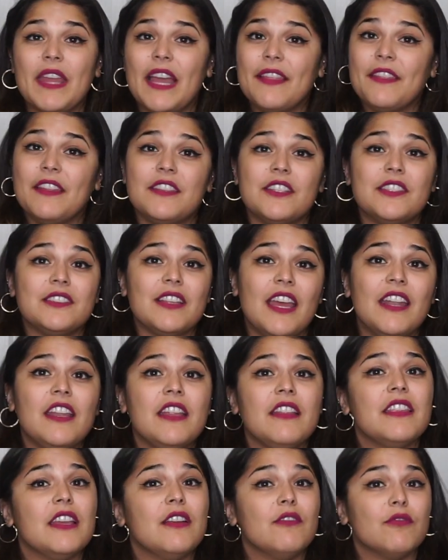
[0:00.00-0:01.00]
Not that there's
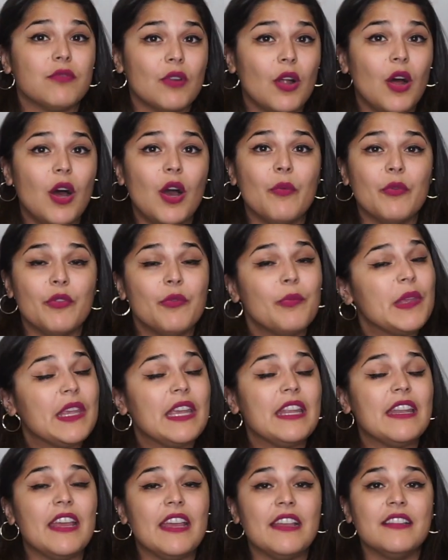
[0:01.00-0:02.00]
anything wrong with
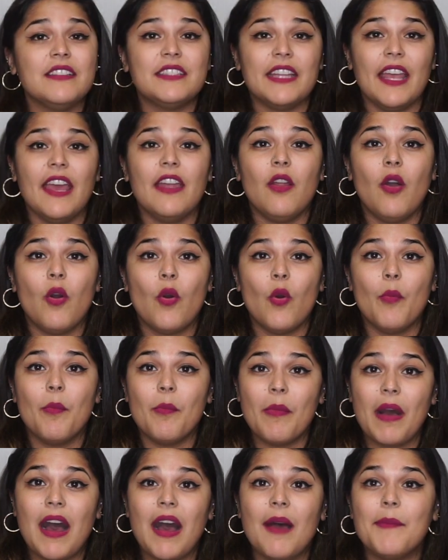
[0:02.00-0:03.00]
being a stay-at-home
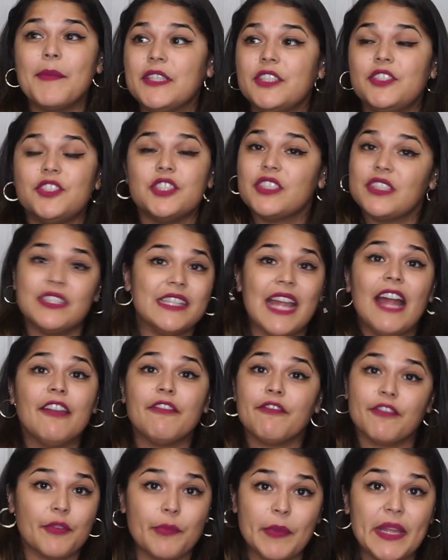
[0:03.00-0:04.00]
mom, it's just not
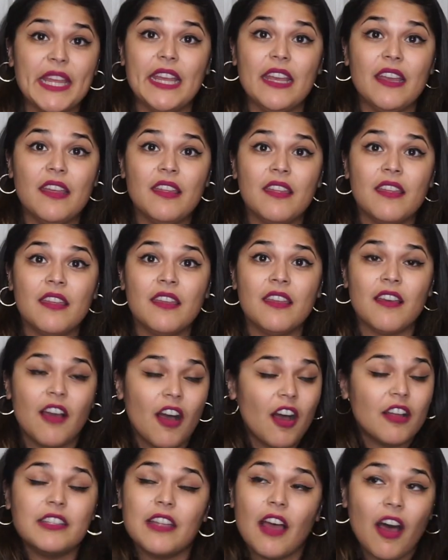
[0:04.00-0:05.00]
for me.
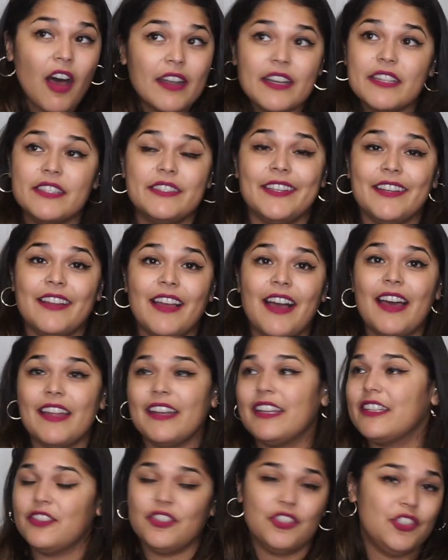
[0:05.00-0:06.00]
Honest to
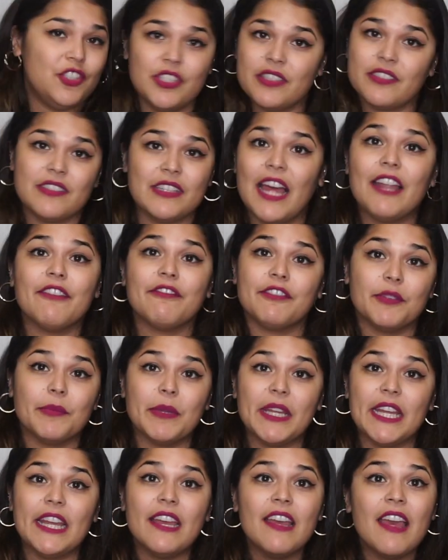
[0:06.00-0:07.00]
God, it's just not for
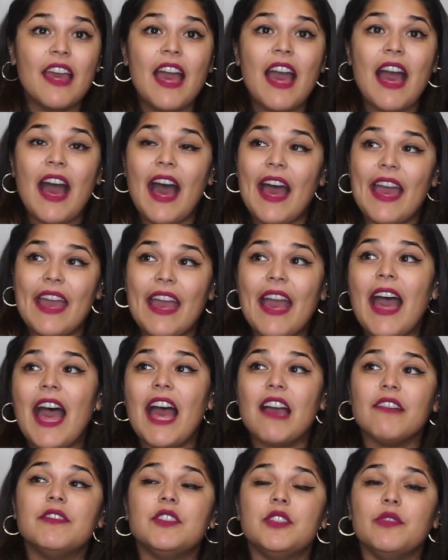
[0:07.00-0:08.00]
me. I
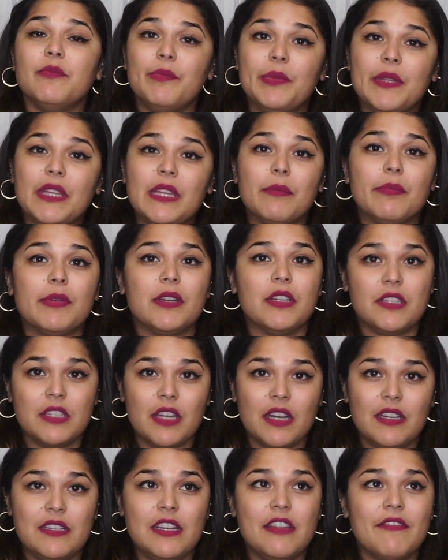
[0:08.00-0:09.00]
have to be
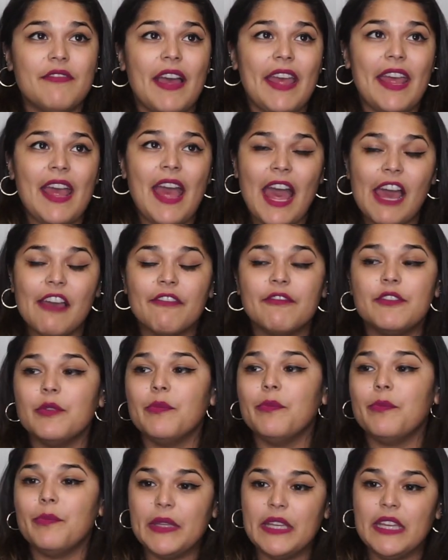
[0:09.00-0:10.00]
productive. I have to
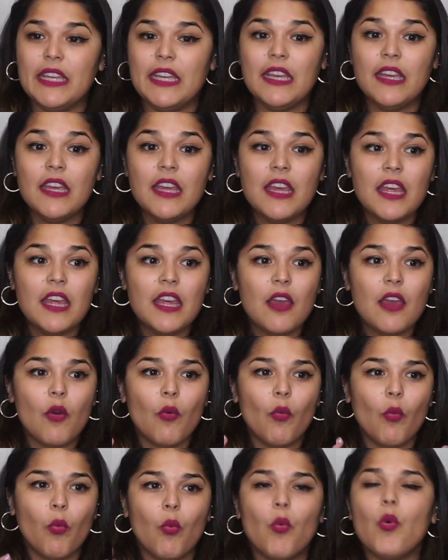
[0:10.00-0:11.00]
be
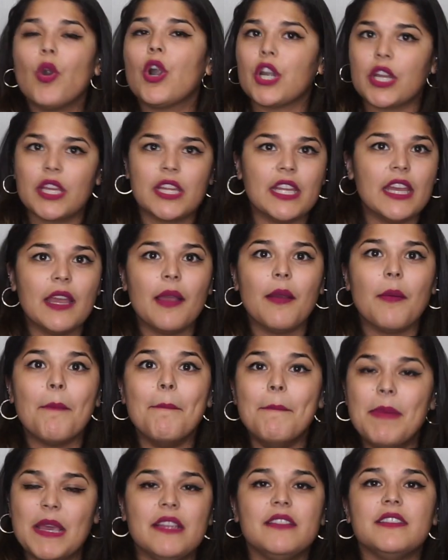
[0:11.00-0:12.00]

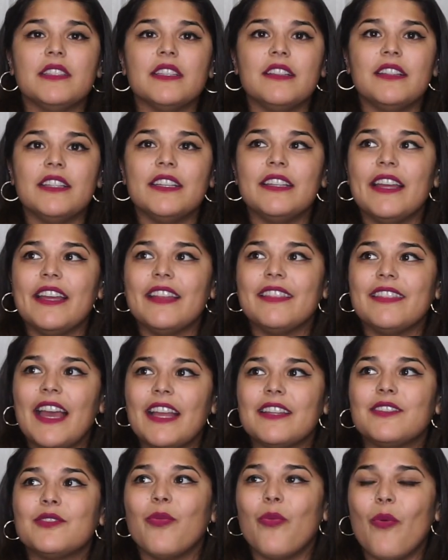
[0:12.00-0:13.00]
working, basically. Like,
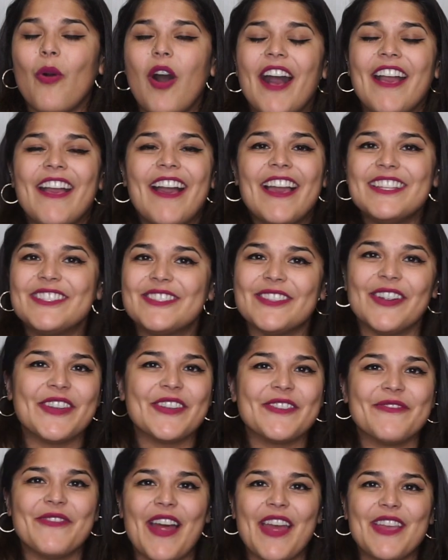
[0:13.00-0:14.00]
that's why I
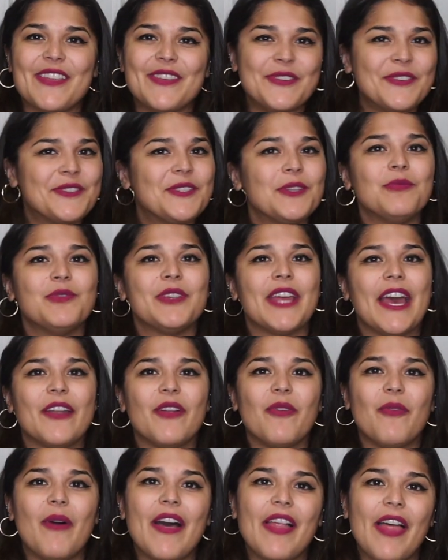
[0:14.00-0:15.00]
started my YouTube
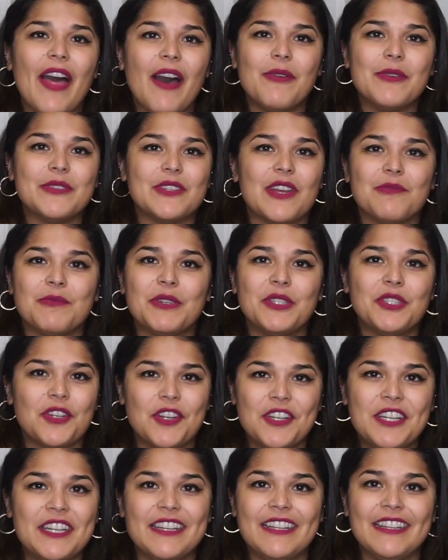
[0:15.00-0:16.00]
channel while I was on
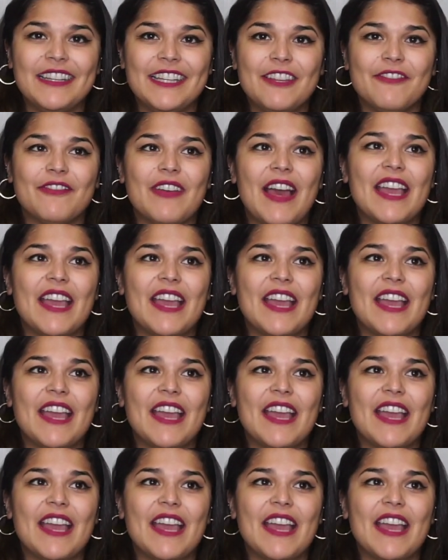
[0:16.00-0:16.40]
maternity leave.